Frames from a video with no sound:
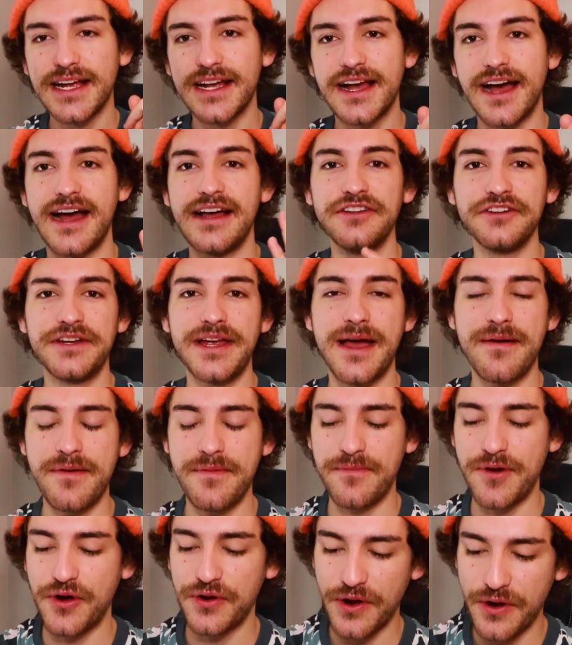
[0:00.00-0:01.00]
Kyler
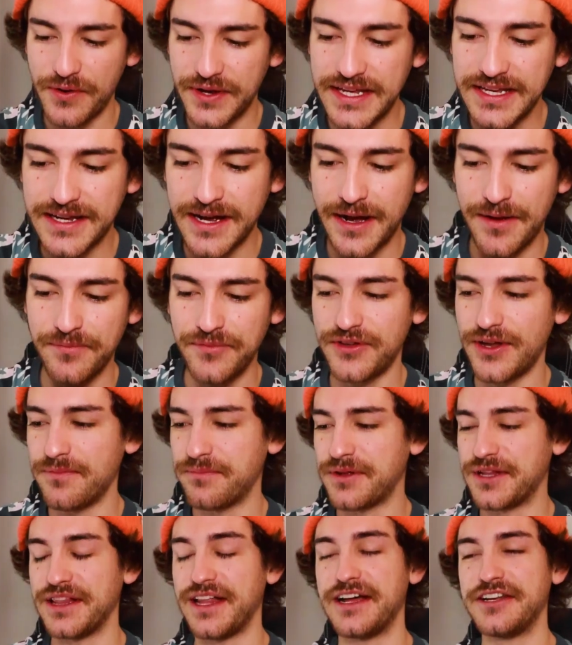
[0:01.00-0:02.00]
Yamamoto, he comes
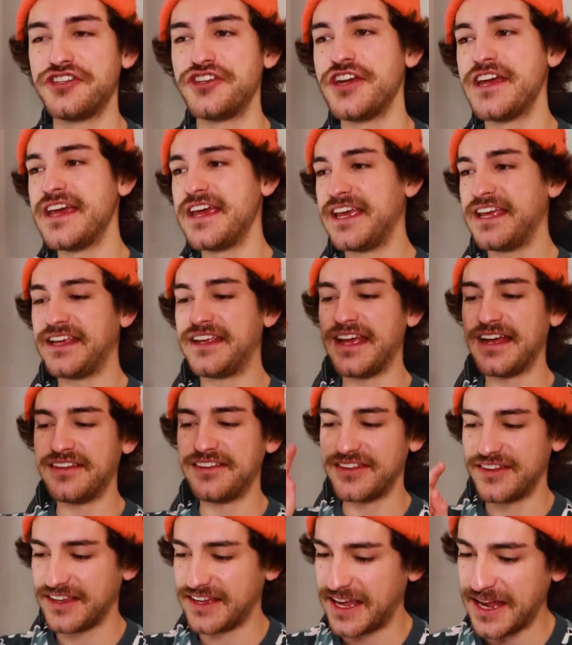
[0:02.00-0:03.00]
up clutch. He
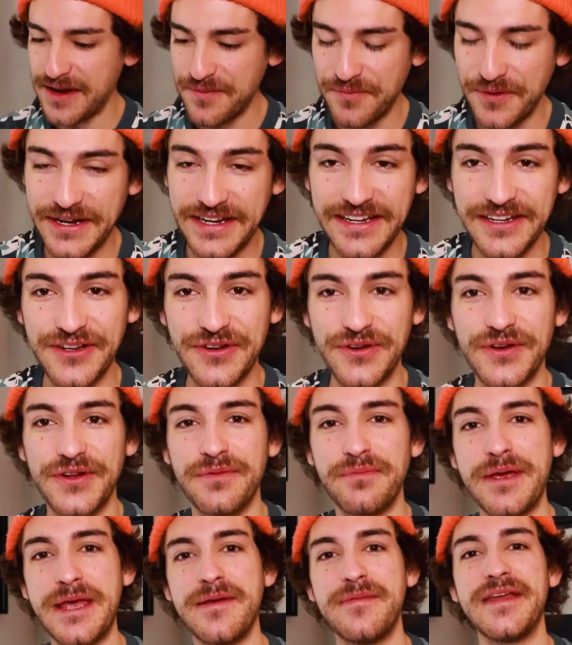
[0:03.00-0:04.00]
gets the game-winning
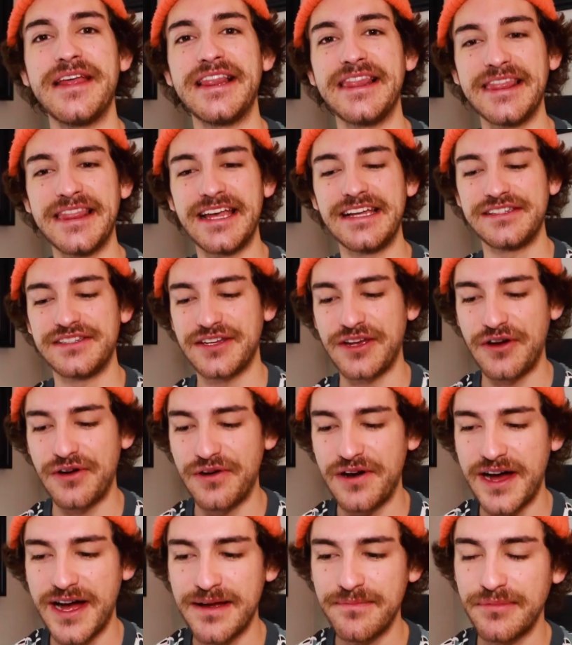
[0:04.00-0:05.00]
goal, baby. Let's
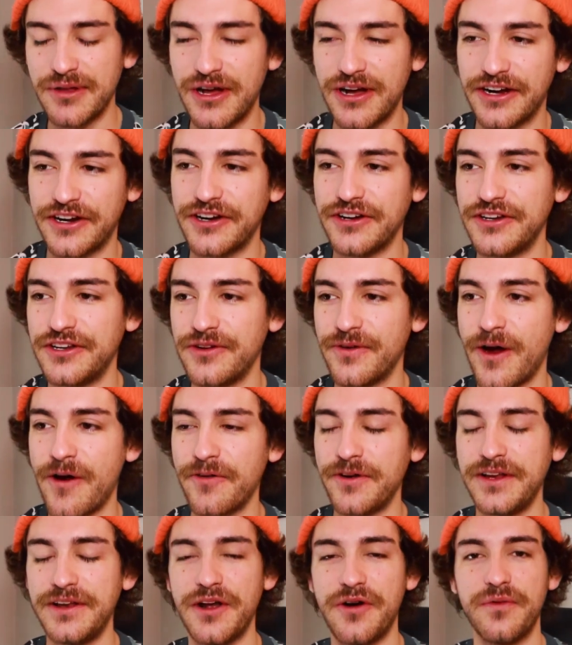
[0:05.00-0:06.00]
go. High blocker. You
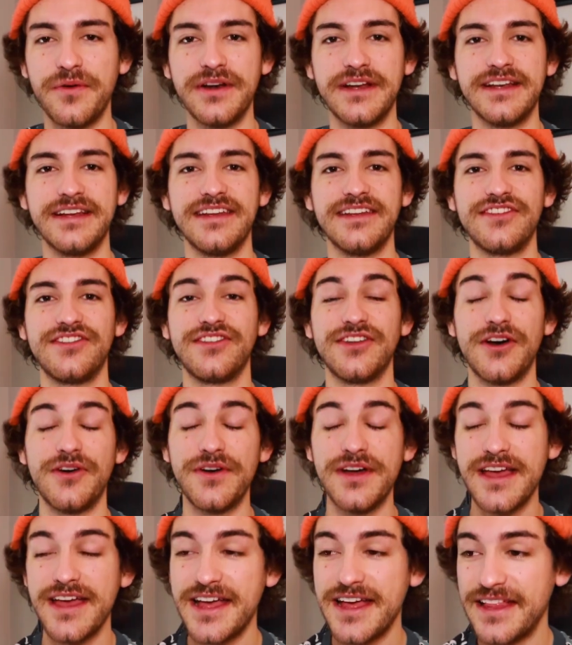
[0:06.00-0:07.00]
already know what it is.
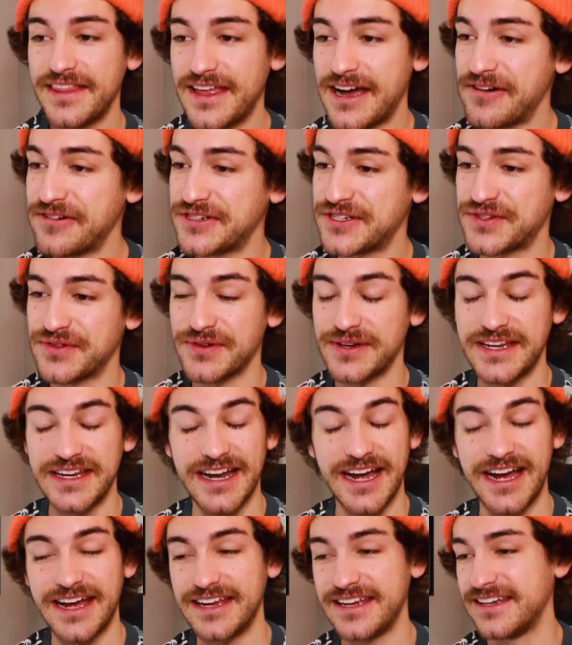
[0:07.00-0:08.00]
So that was
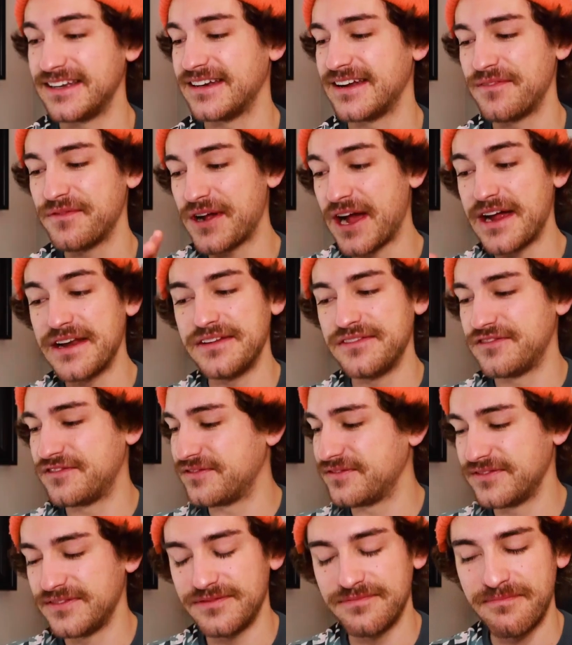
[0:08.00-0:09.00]
sweet.
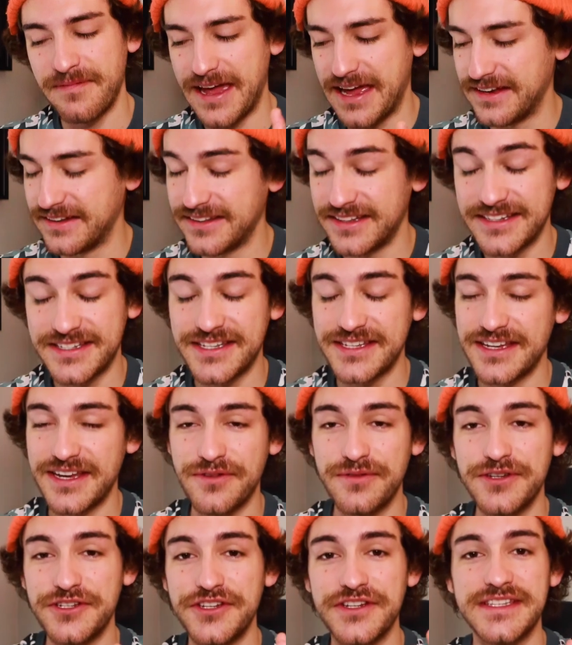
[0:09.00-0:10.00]

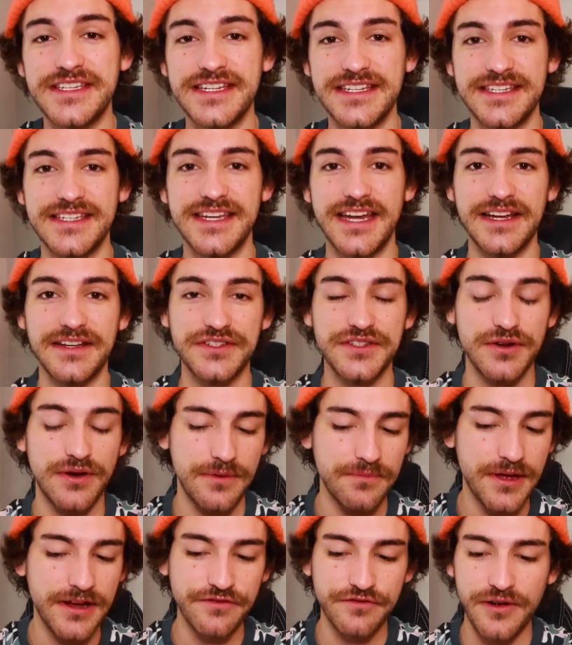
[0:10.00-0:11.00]
It was just insane. So
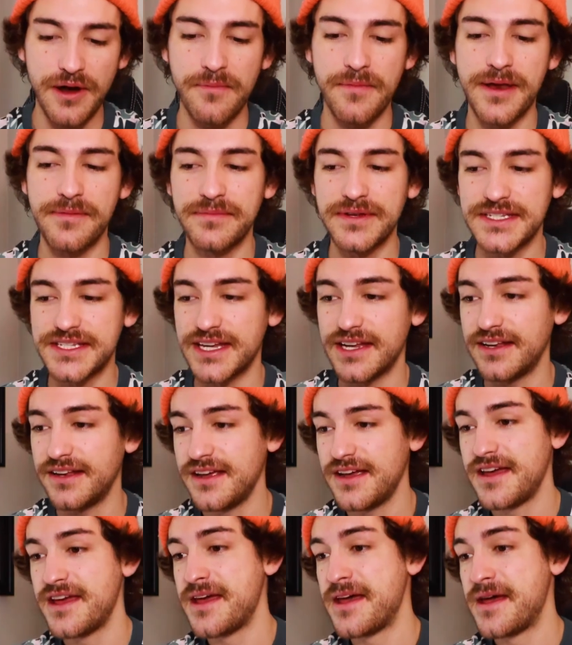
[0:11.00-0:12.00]
I'm not from Edmonton,
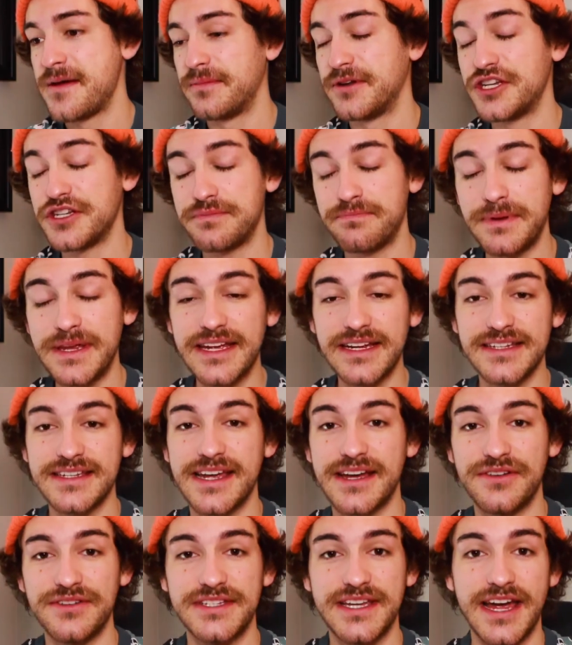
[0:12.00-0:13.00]
but just being
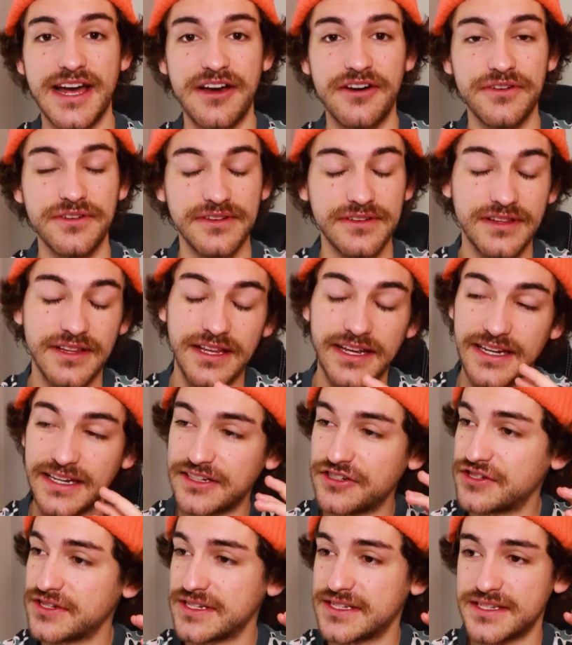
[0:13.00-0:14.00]
downtown, I
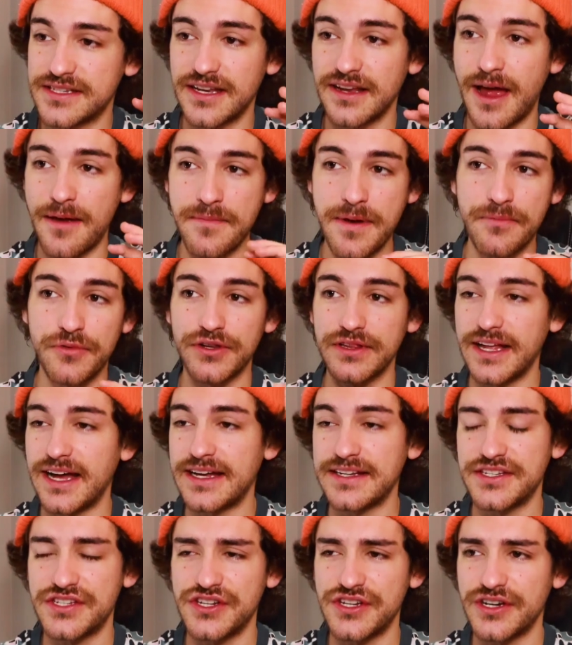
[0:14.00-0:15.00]
remember
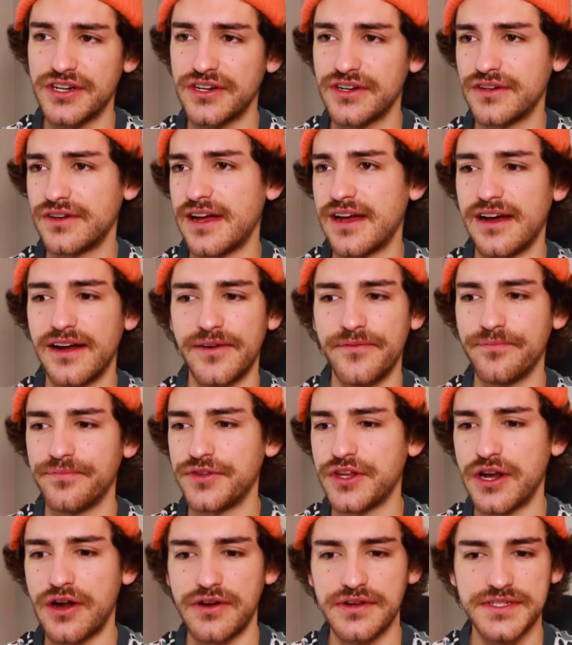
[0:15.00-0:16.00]
last year, I
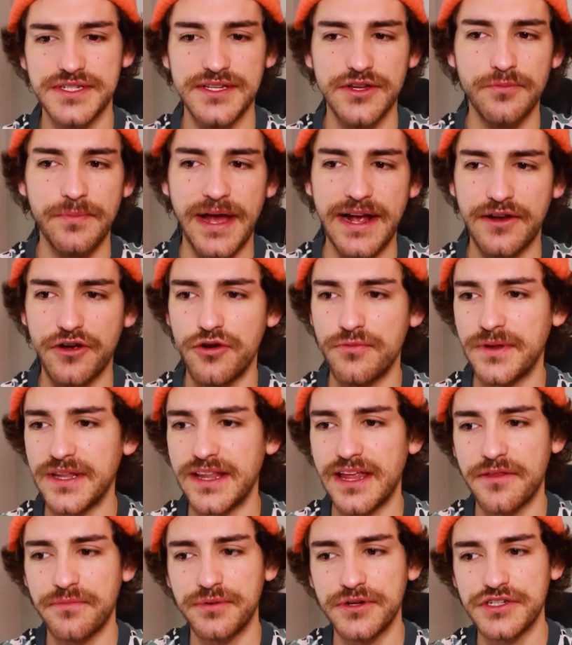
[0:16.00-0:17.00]
was still back home in
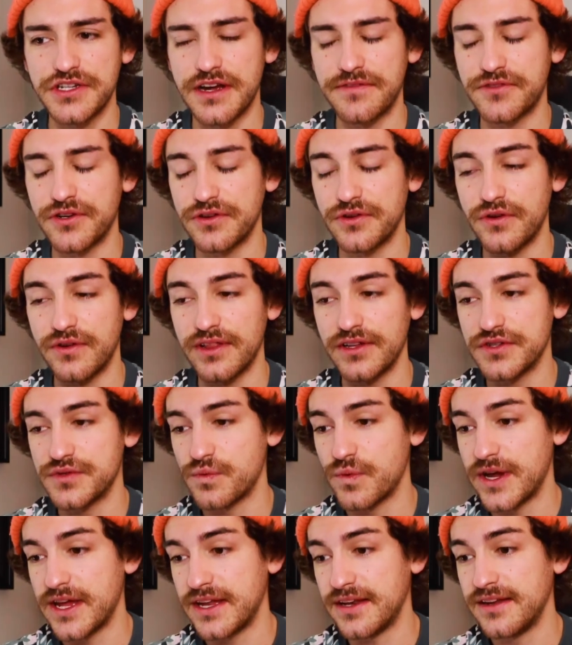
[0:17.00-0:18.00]
Lethbridge after an
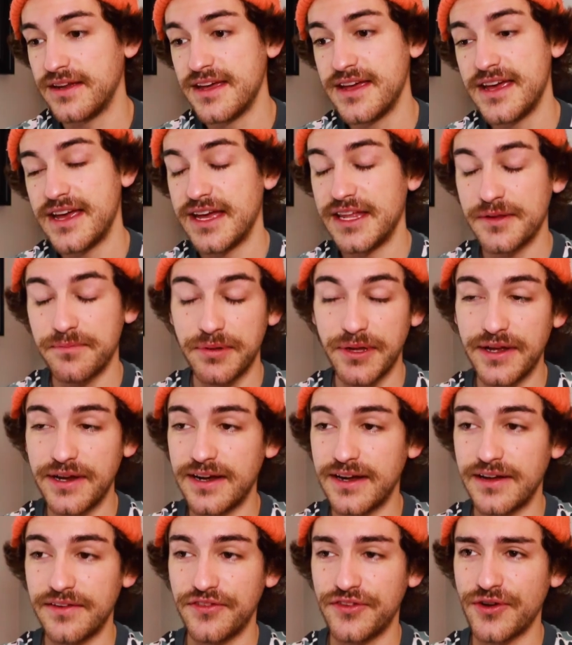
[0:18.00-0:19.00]
Oilers win in the
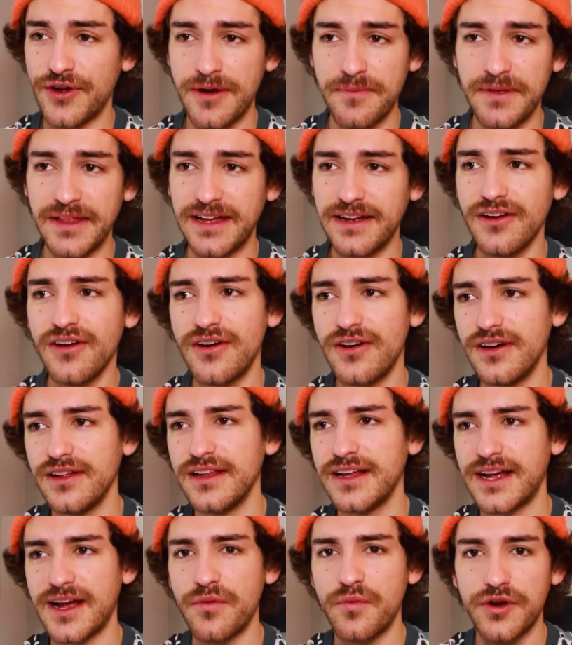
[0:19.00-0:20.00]
playoffs. So I'd be like,
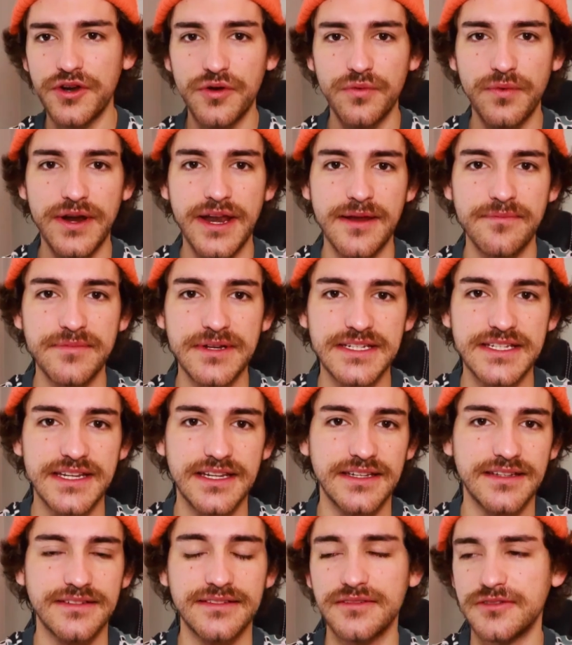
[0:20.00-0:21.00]
I wonder what
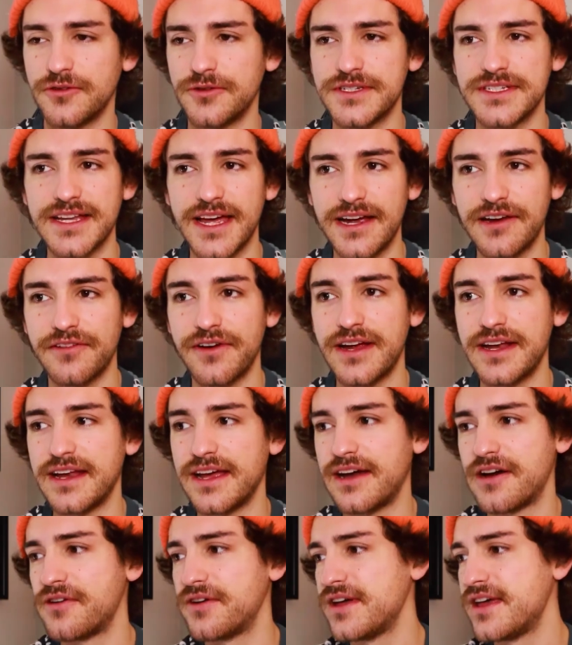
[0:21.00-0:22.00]
Edmonton was like right
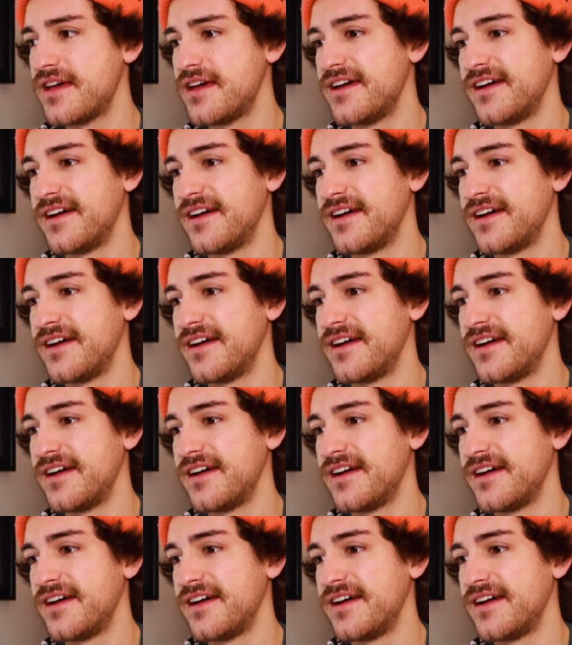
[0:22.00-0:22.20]
now.